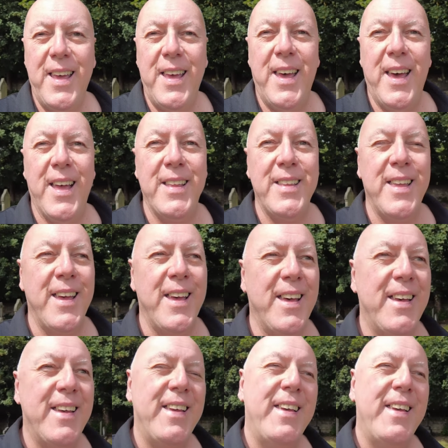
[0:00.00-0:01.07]
And
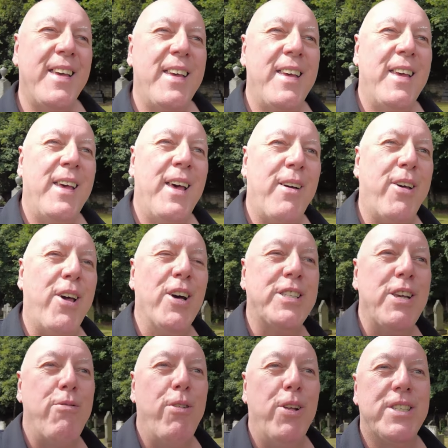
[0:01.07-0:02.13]
of course,
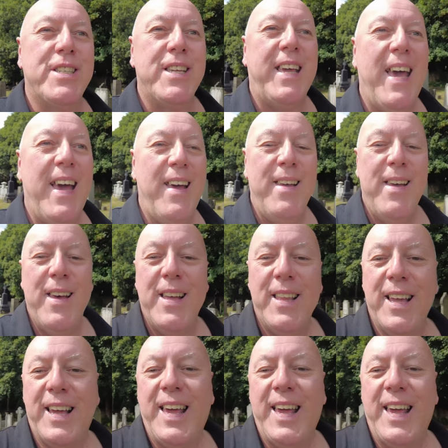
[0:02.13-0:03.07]
he runs to get the